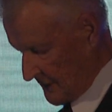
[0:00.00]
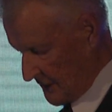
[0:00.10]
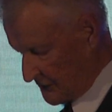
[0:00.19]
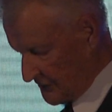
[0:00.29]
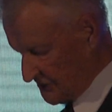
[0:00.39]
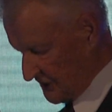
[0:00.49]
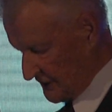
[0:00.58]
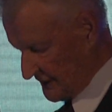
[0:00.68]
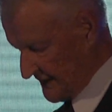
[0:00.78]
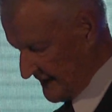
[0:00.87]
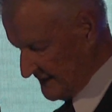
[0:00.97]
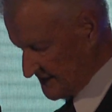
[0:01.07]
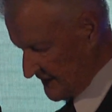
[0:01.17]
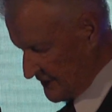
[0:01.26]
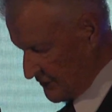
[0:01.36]
Increasingly, they
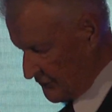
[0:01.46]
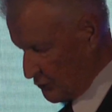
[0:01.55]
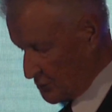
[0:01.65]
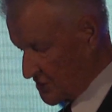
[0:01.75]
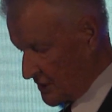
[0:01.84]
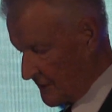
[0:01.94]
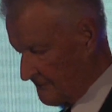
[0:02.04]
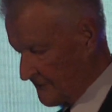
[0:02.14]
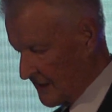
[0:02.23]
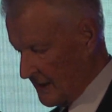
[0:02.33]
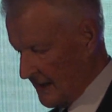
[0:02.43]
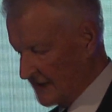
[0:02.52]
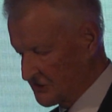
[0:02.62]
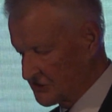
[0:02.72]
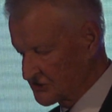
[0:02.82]
see their future
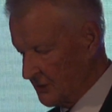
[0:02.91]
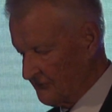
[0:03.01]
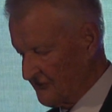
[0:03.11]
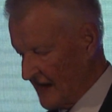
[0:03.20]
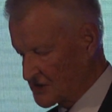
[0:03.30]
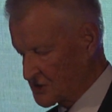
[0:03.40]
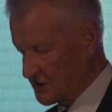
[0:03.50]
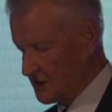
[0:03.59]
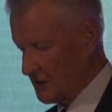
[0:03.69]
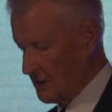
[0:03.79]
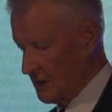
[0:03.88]
as, in some fashion,